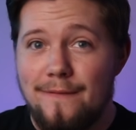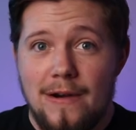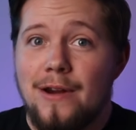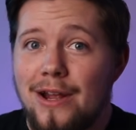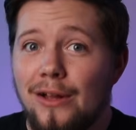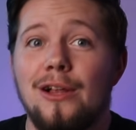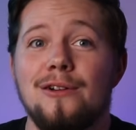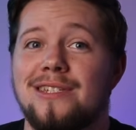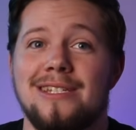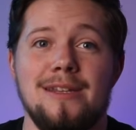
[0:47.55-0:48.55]
very
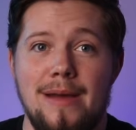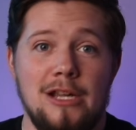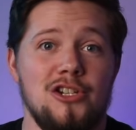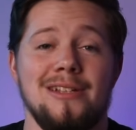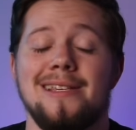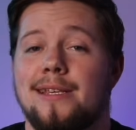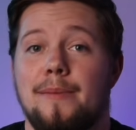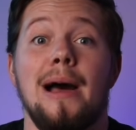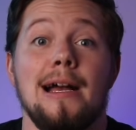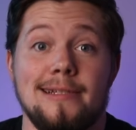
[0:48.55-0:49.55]
close dimensions as I
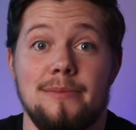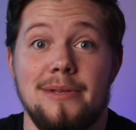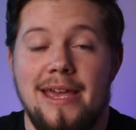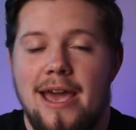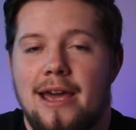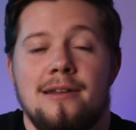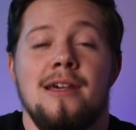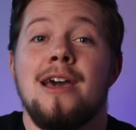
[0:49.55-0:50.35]
possibly can.